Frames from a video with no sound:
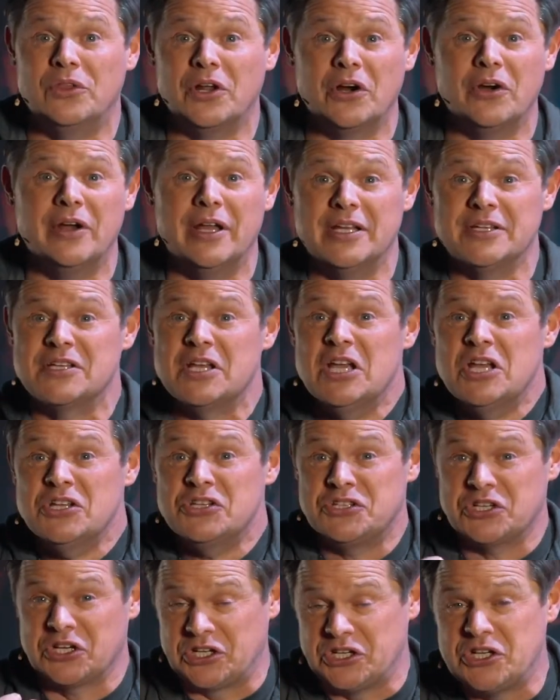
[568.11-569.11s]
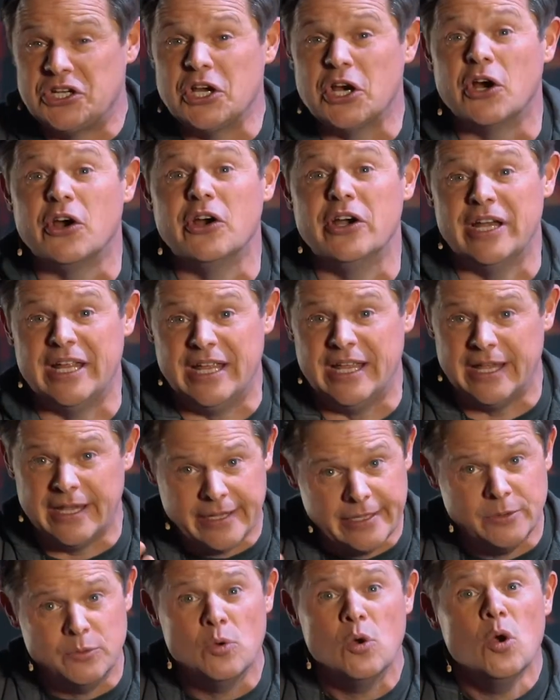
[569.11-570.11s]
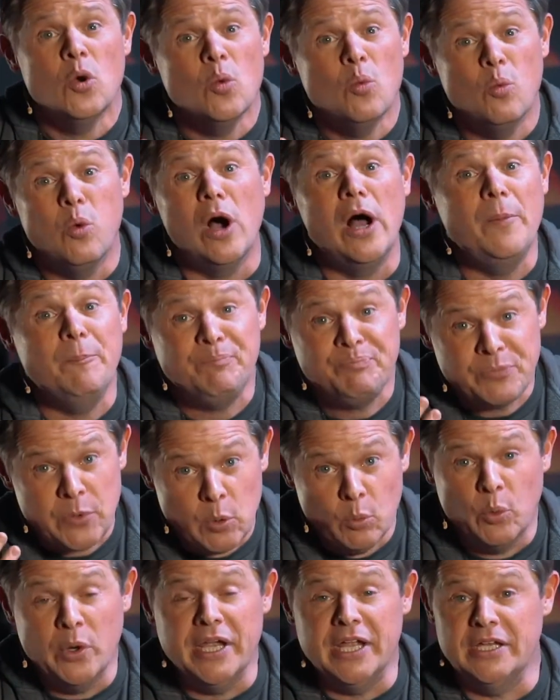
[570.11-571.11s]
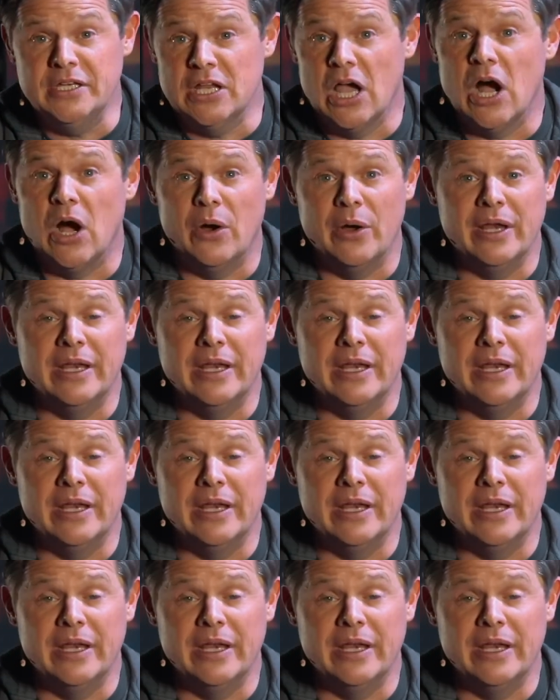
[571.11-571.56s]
There is security in what we know.